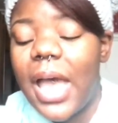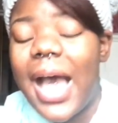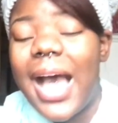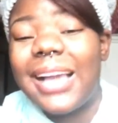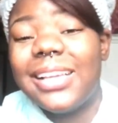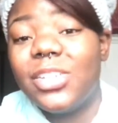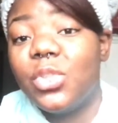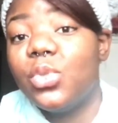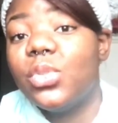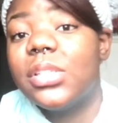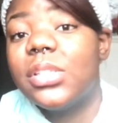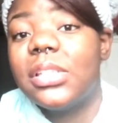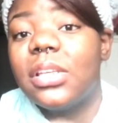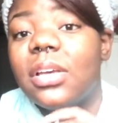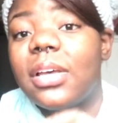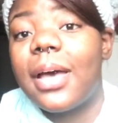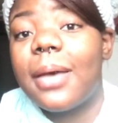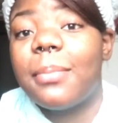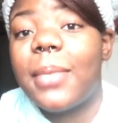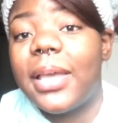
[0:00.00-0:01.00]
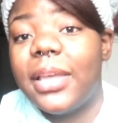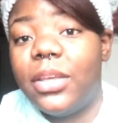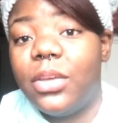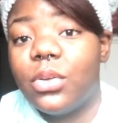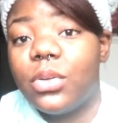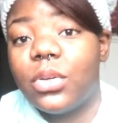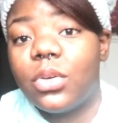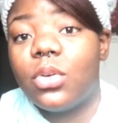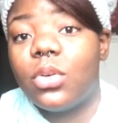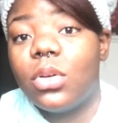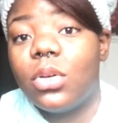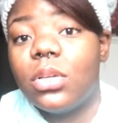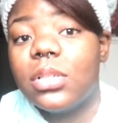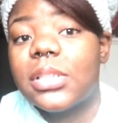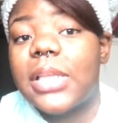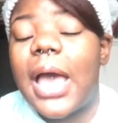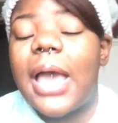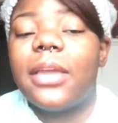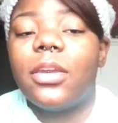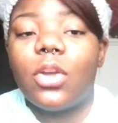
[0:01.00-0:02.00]
I do still cut my
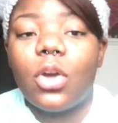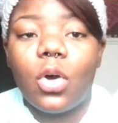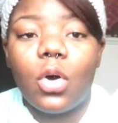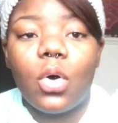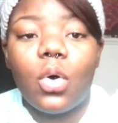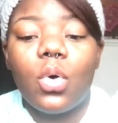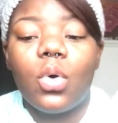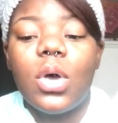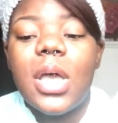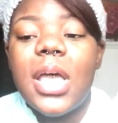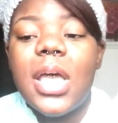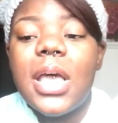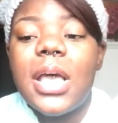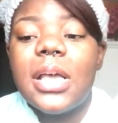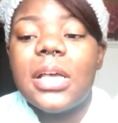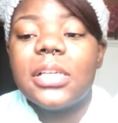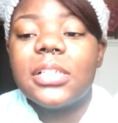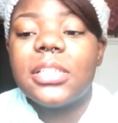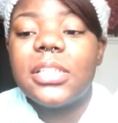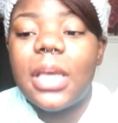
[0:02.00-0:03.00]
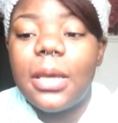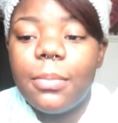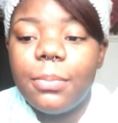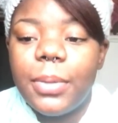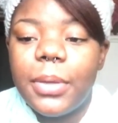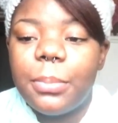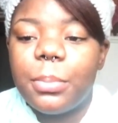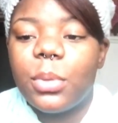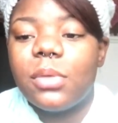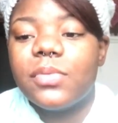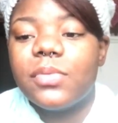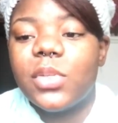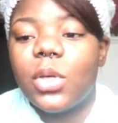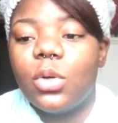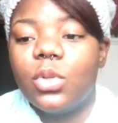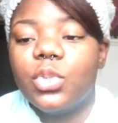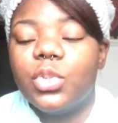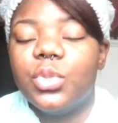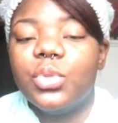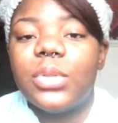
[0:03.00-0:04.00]
cuticles. I know some people have
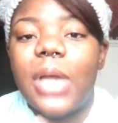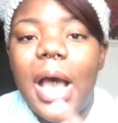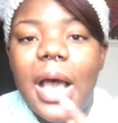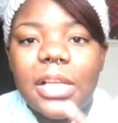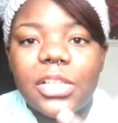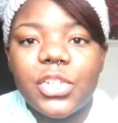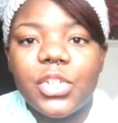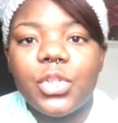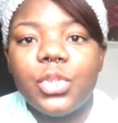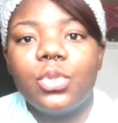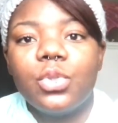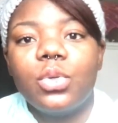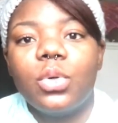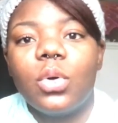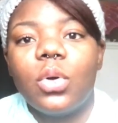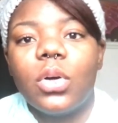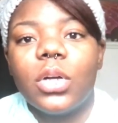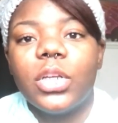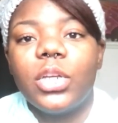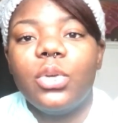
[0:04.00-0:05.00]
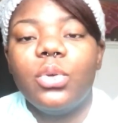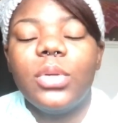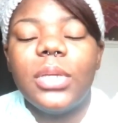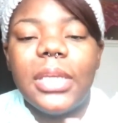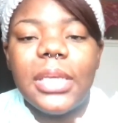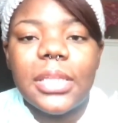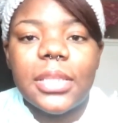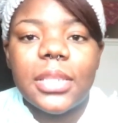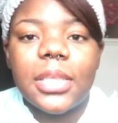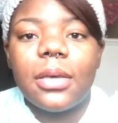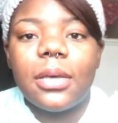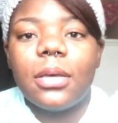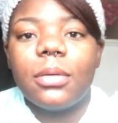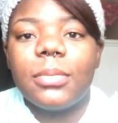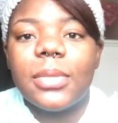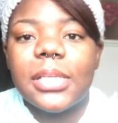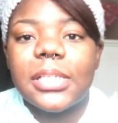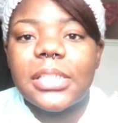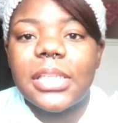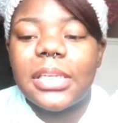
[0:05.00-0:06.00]
told you not to, or you need
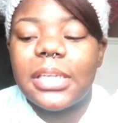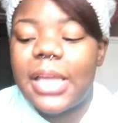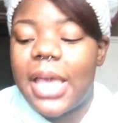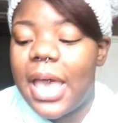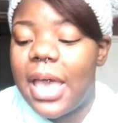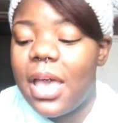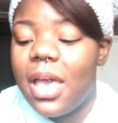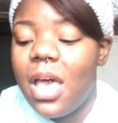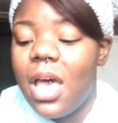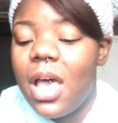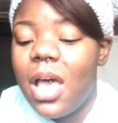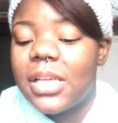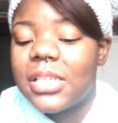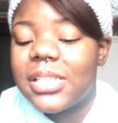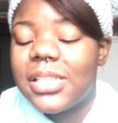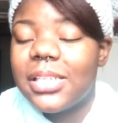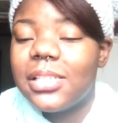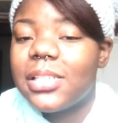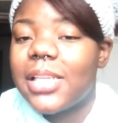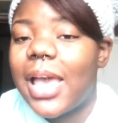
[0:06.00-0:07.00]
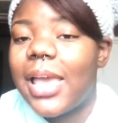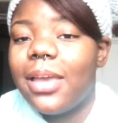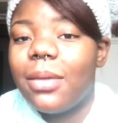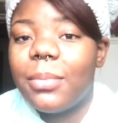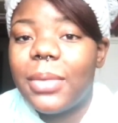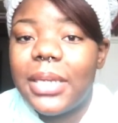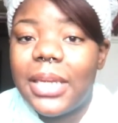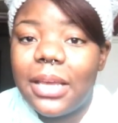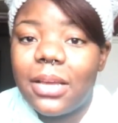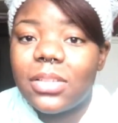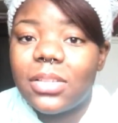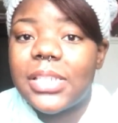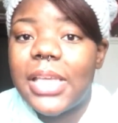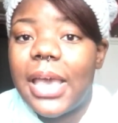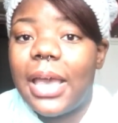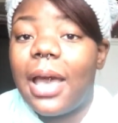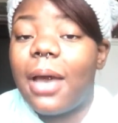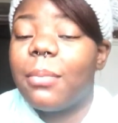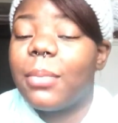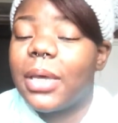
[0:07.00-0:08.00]
them, this and that. Since I am a nail
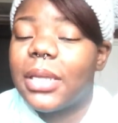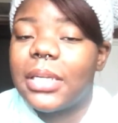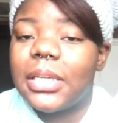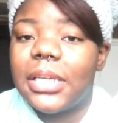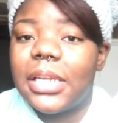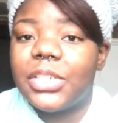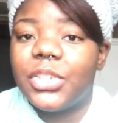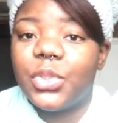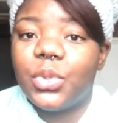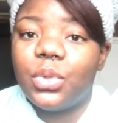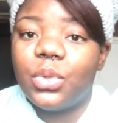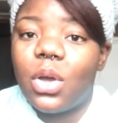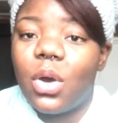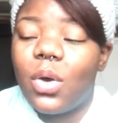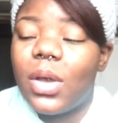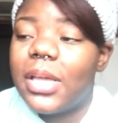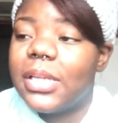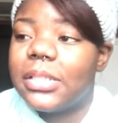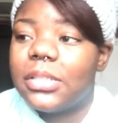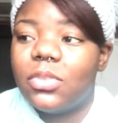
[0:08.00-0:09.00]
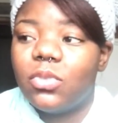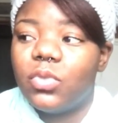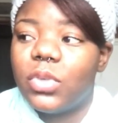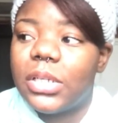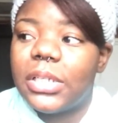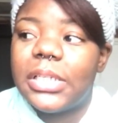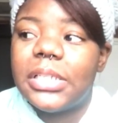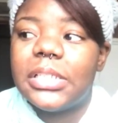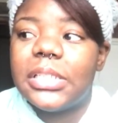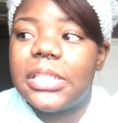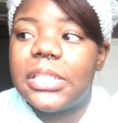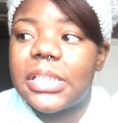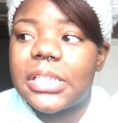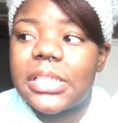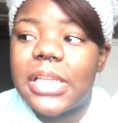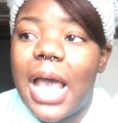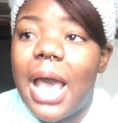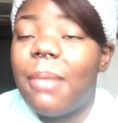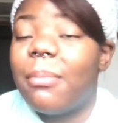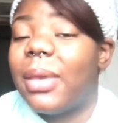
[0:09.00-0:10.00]
tech, I'm gonna let you know it really
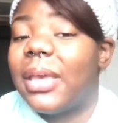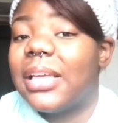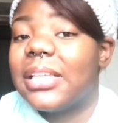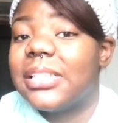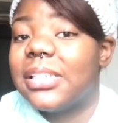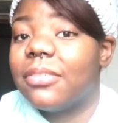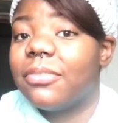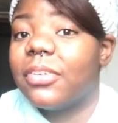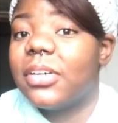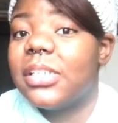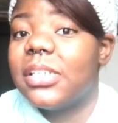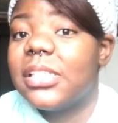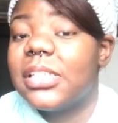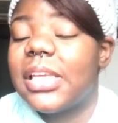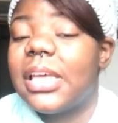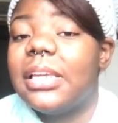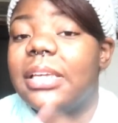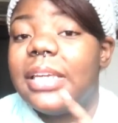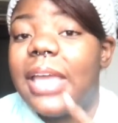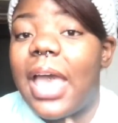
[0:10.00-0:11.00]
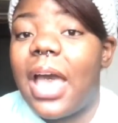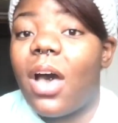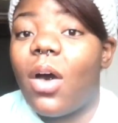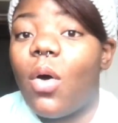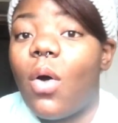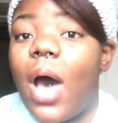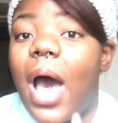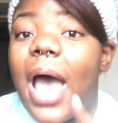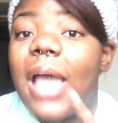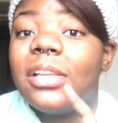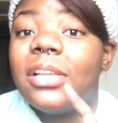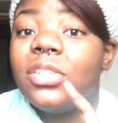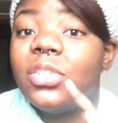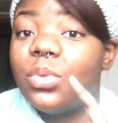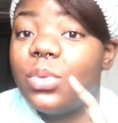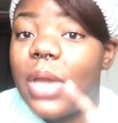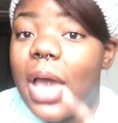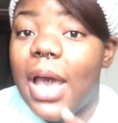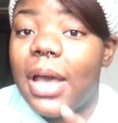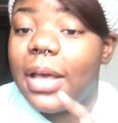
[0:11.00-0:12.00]
does not make a difference. Now, I
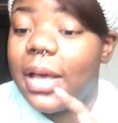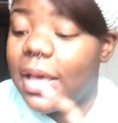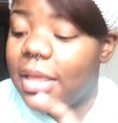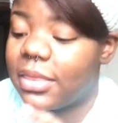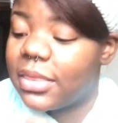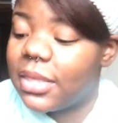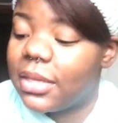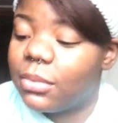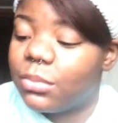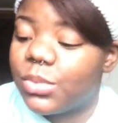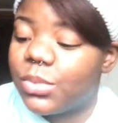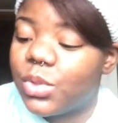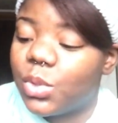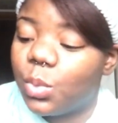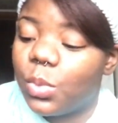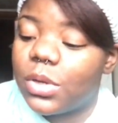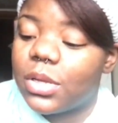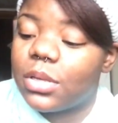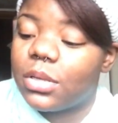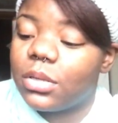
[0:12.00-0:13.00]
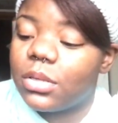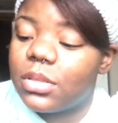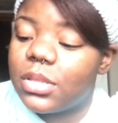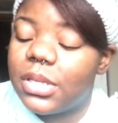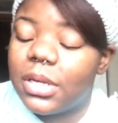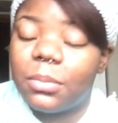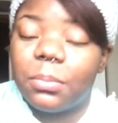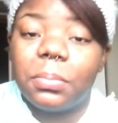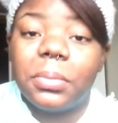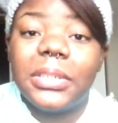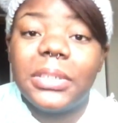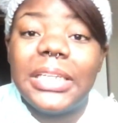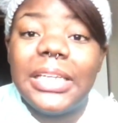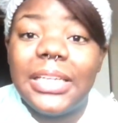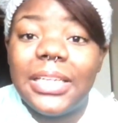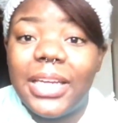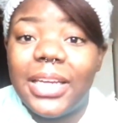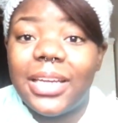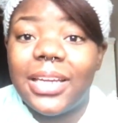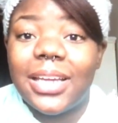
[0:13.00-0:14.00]
do not cut them to where they're
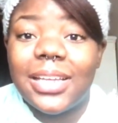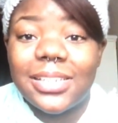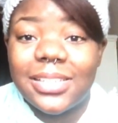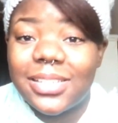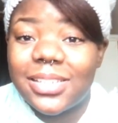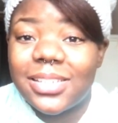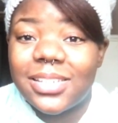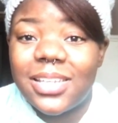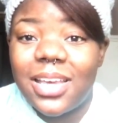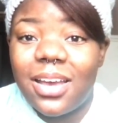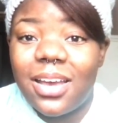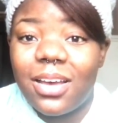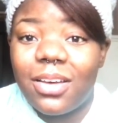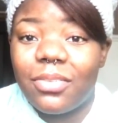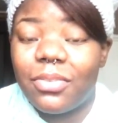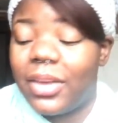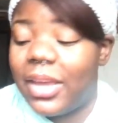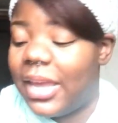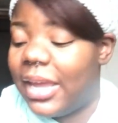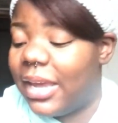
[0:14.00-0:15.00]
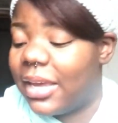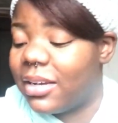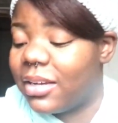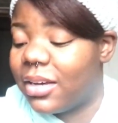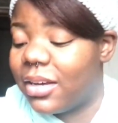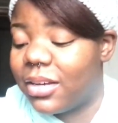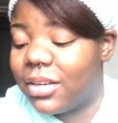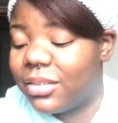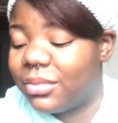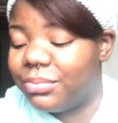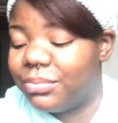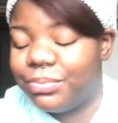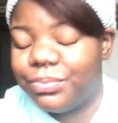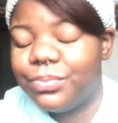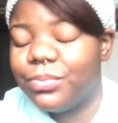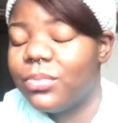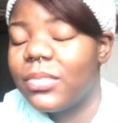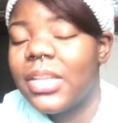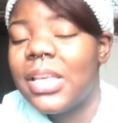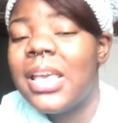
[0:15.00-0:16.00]
bleeding and stuff, and
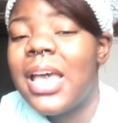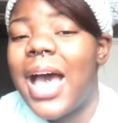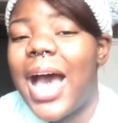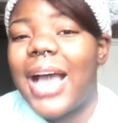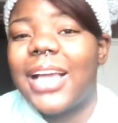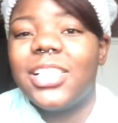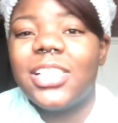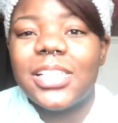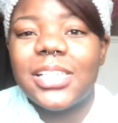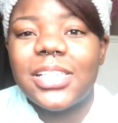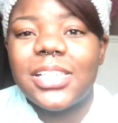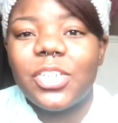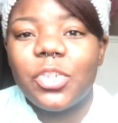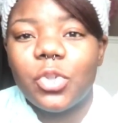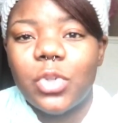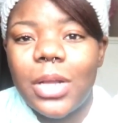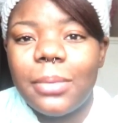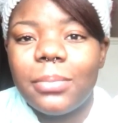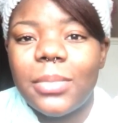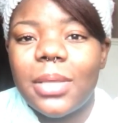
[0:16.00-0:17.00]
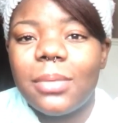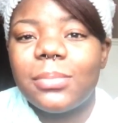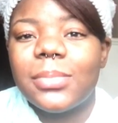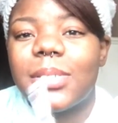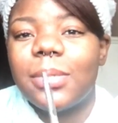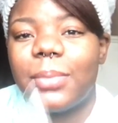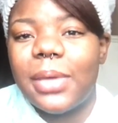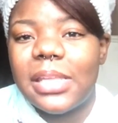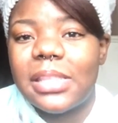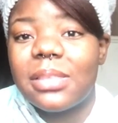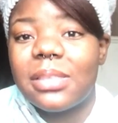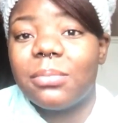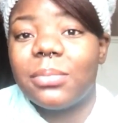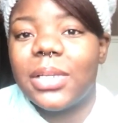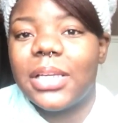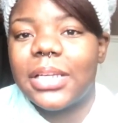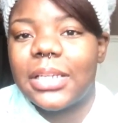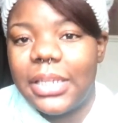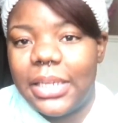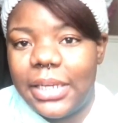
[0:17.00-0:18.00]
I just trim them to make them
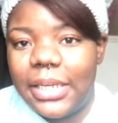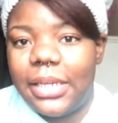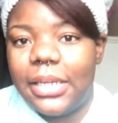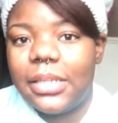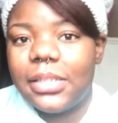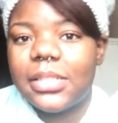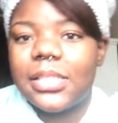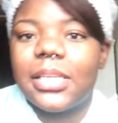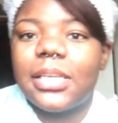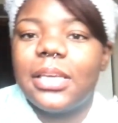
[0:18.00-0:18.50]
look neat.